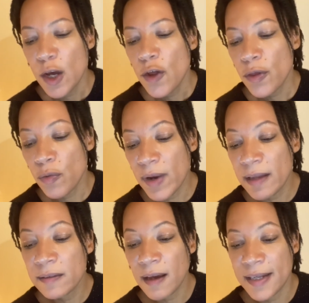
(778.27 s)
The
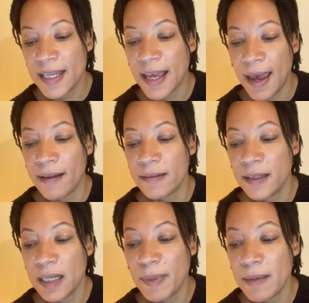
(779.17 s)
real nightingale
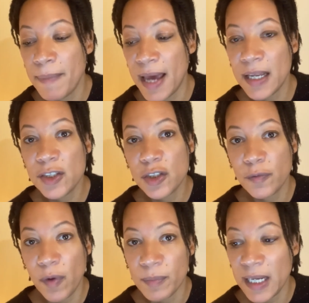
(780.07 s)
had been banished
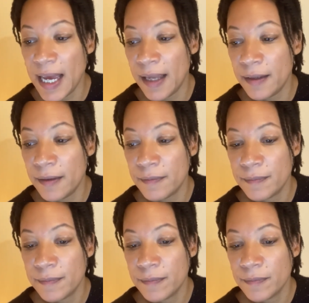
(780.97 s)
from the land.
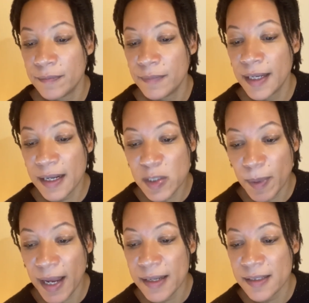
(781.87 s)
In its
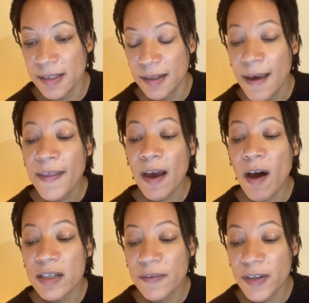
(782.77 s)
place, the
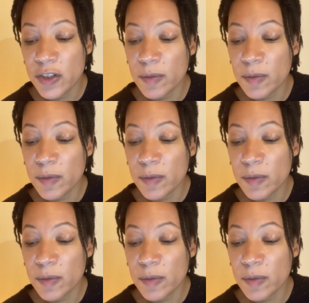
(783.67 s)
artificial